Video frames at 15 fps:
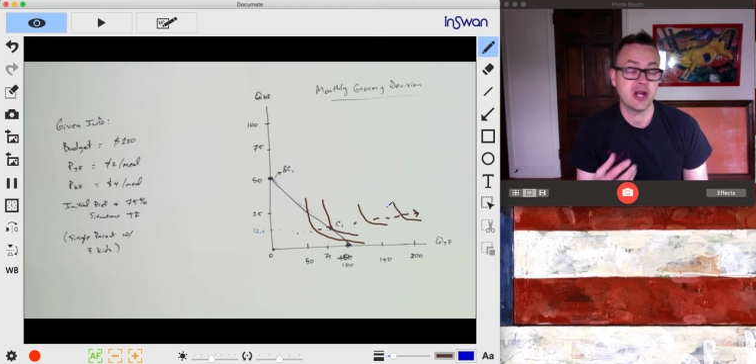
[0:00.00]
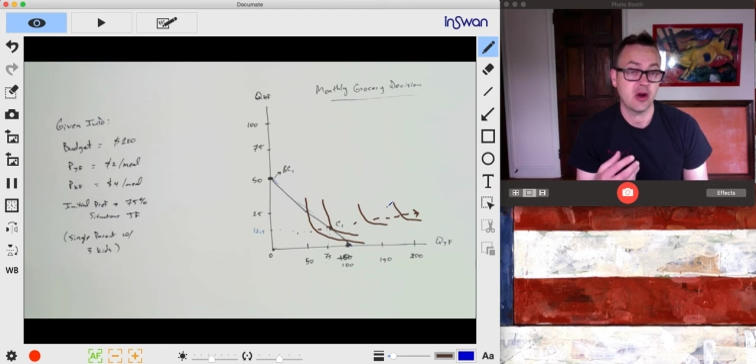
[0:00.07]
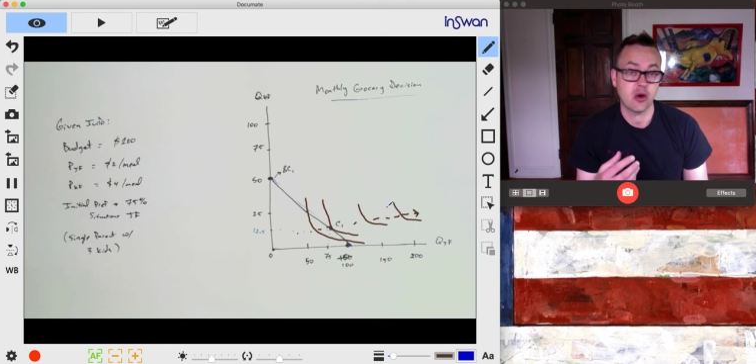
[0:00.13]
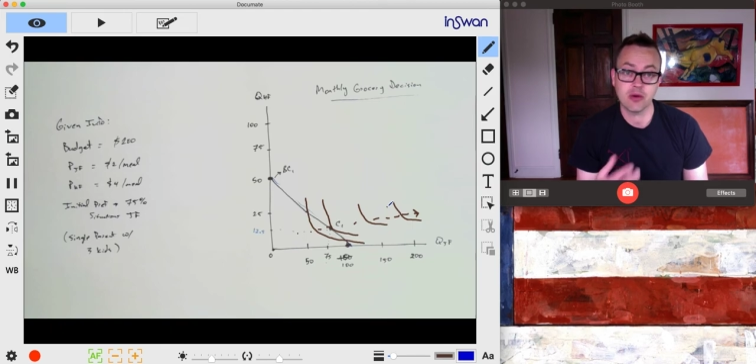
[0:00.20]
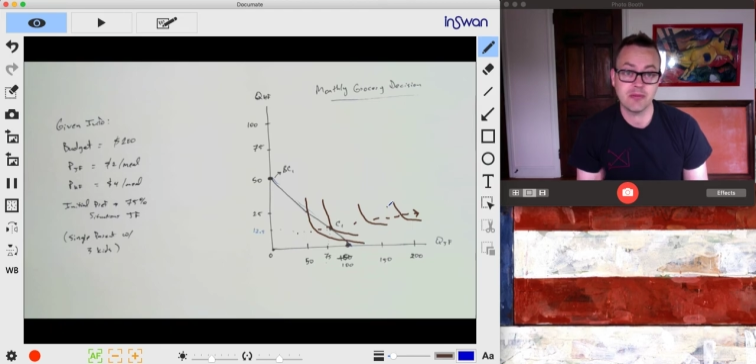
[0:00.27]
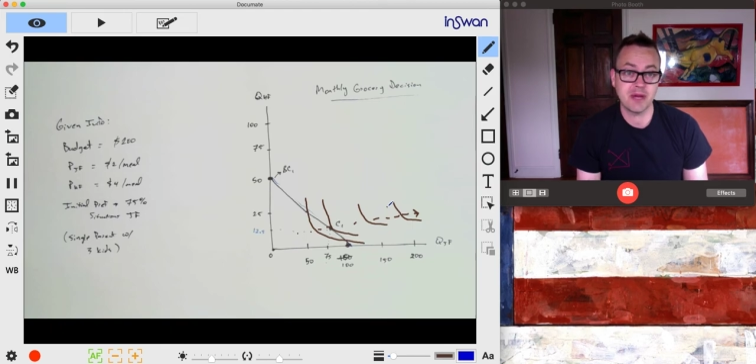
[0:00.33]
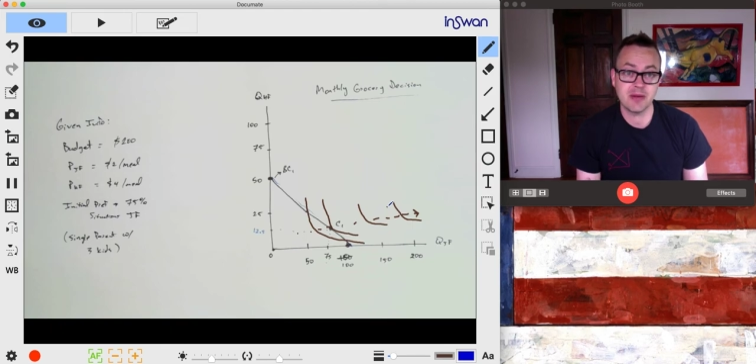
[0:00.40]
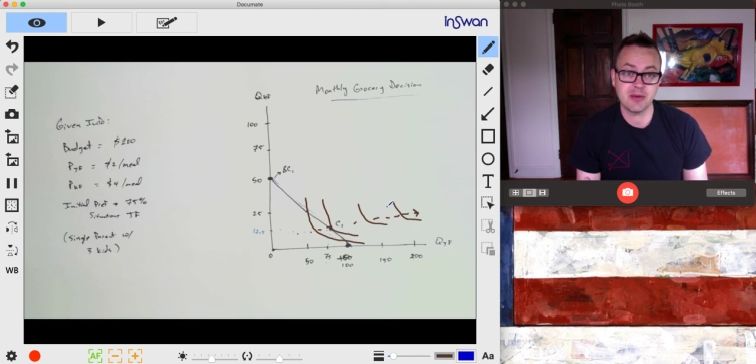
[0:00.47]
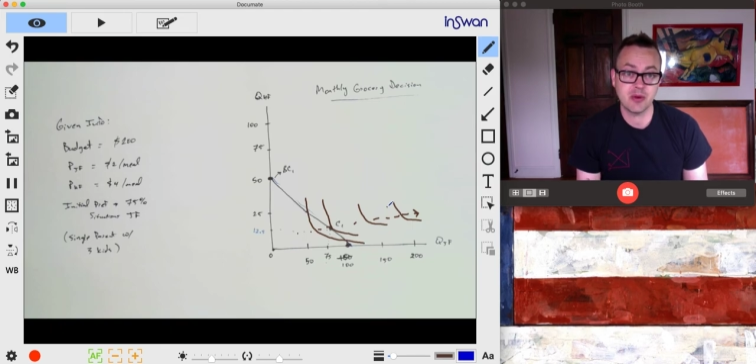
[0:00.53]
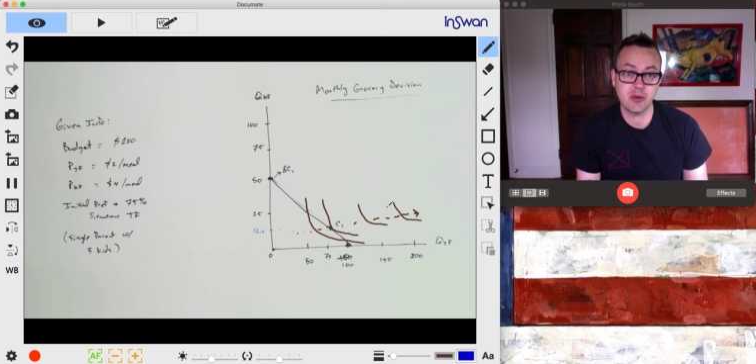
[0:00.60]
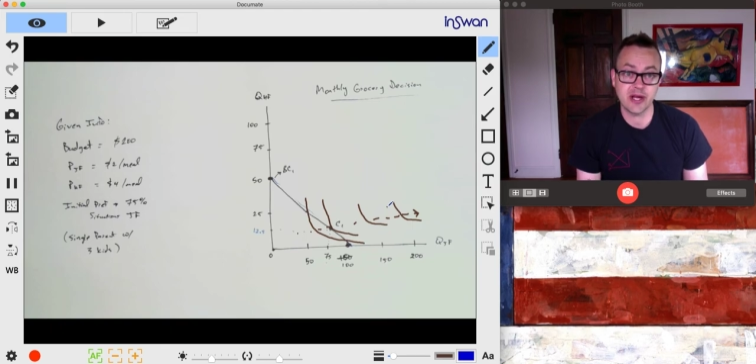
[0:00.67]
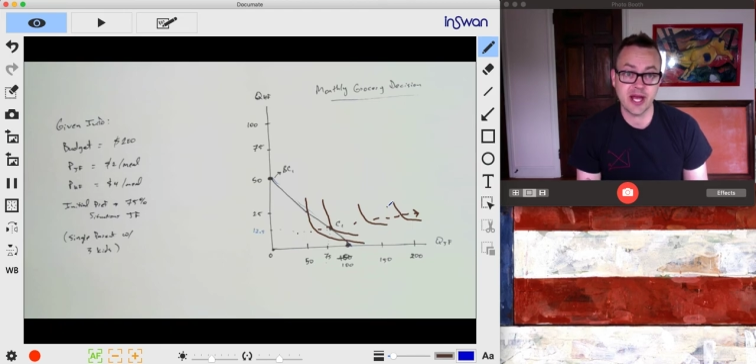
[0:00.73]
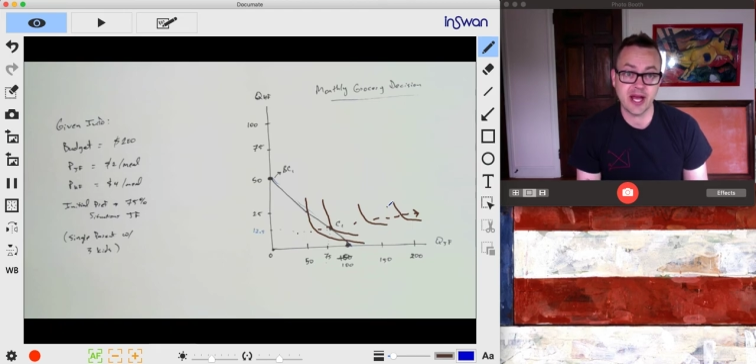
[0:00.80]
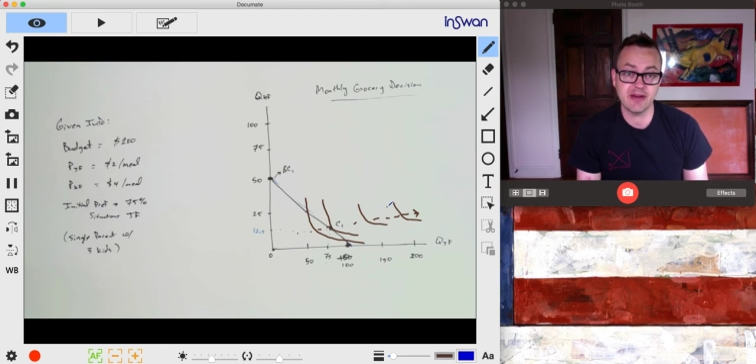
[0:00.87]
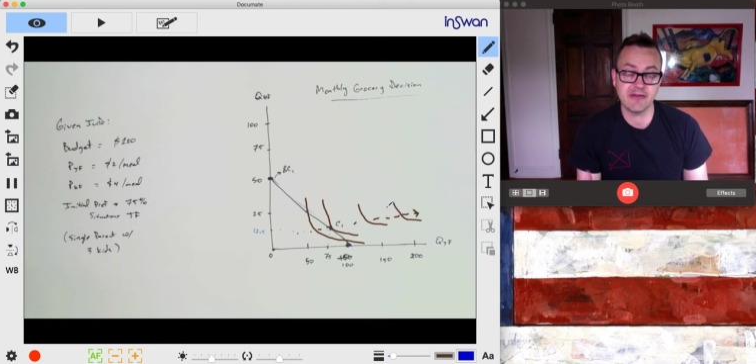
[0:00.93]
Or maybe we
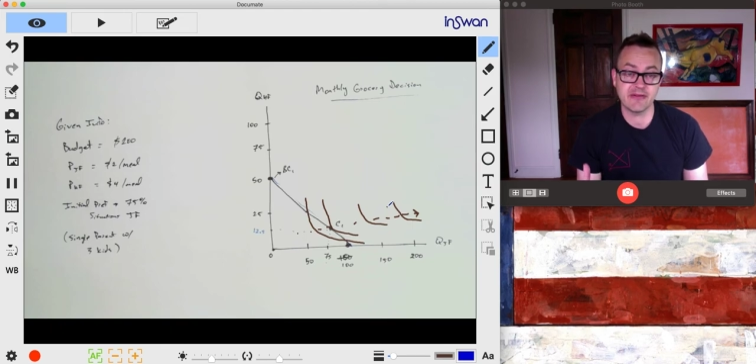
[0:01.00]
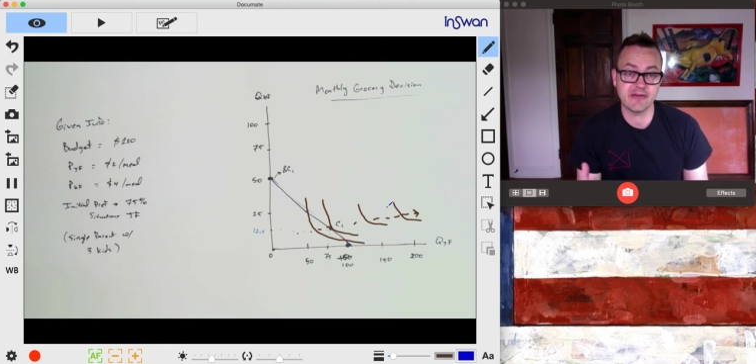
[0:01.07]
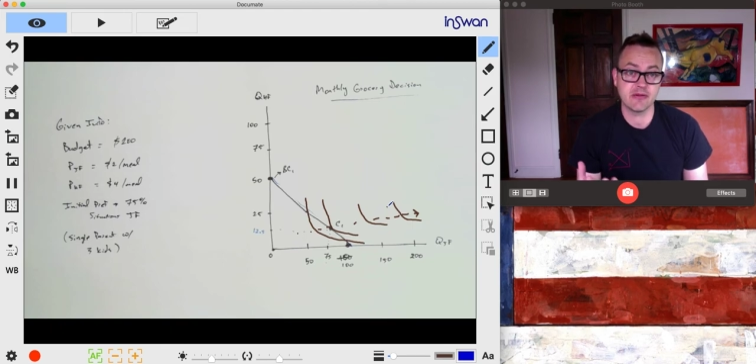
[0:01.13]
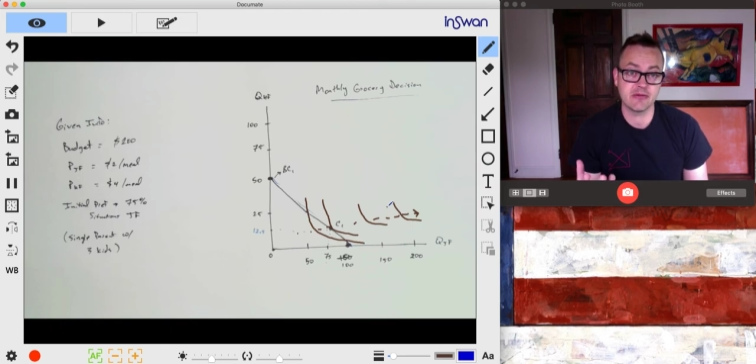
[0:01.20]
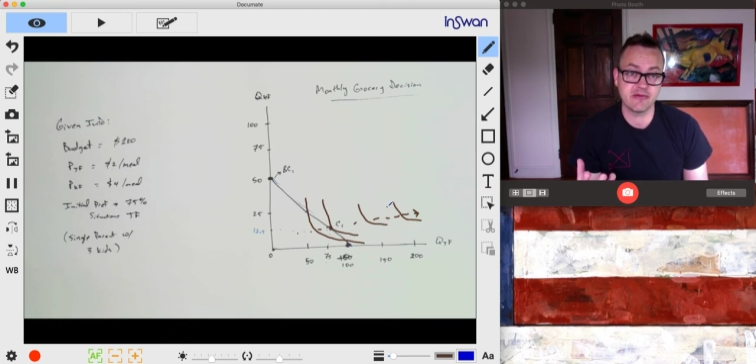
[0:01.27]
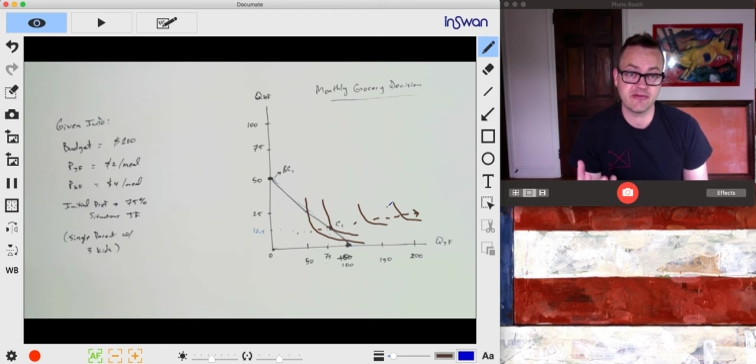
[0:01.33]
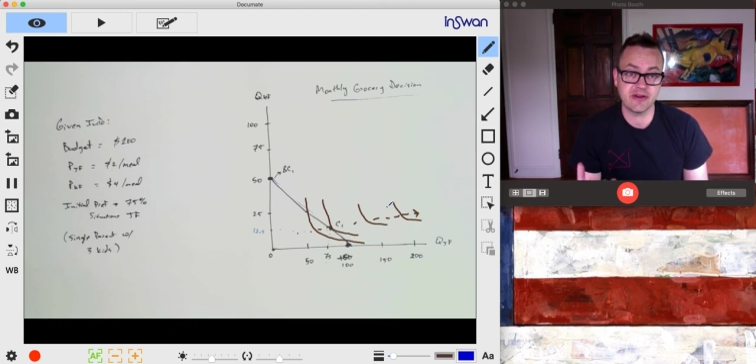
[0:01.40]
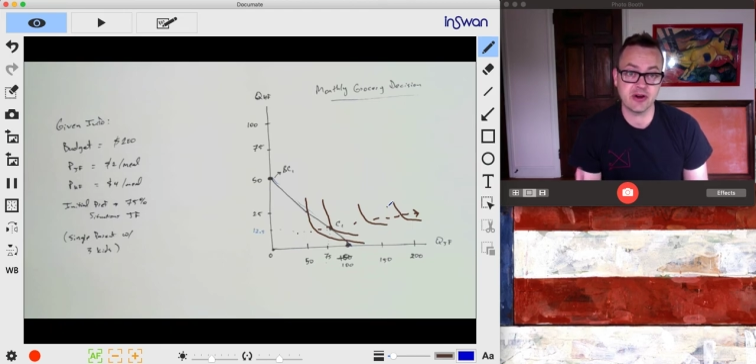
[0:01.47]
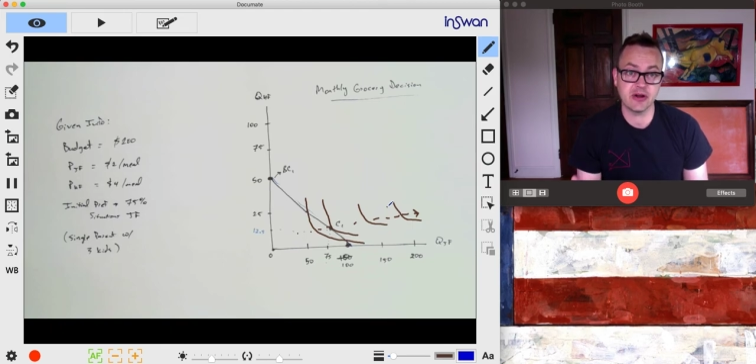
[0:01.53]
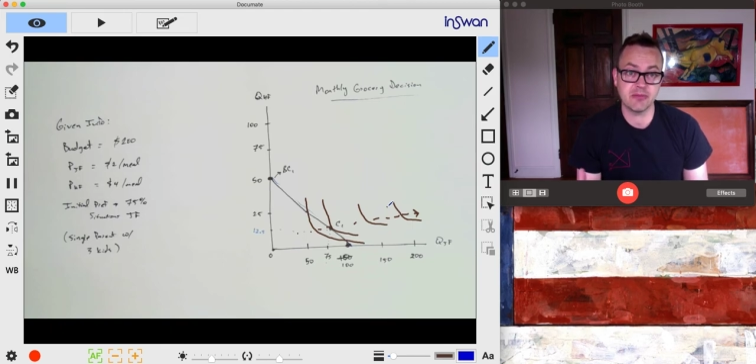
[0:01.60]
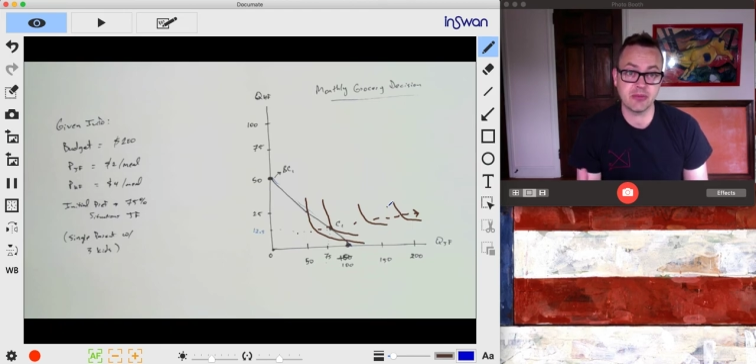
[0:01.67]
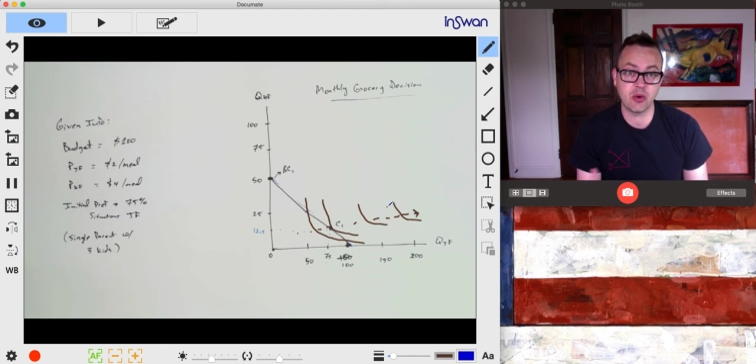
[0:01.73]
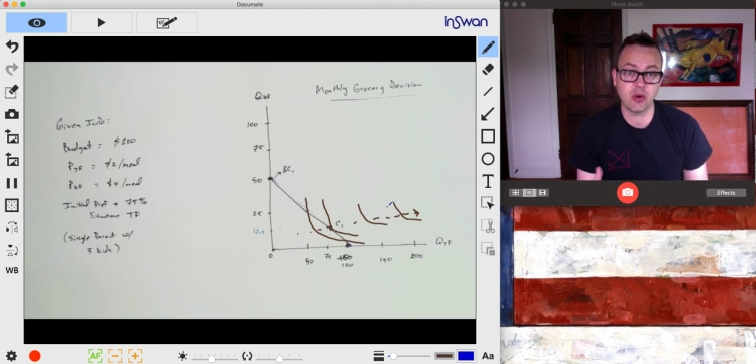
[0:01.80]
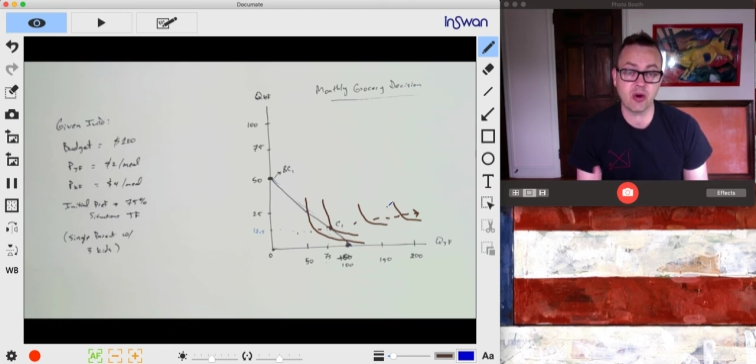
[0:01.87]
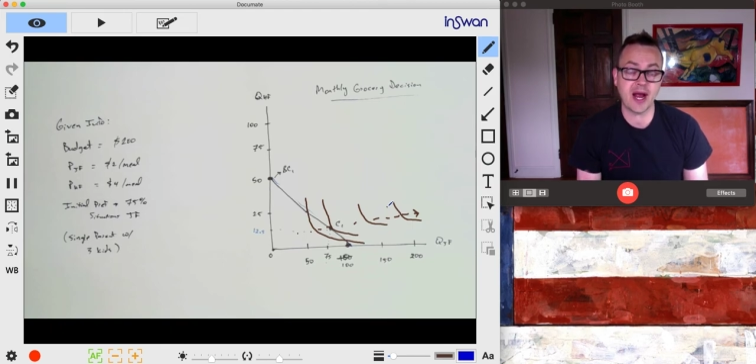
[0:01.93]
have very poor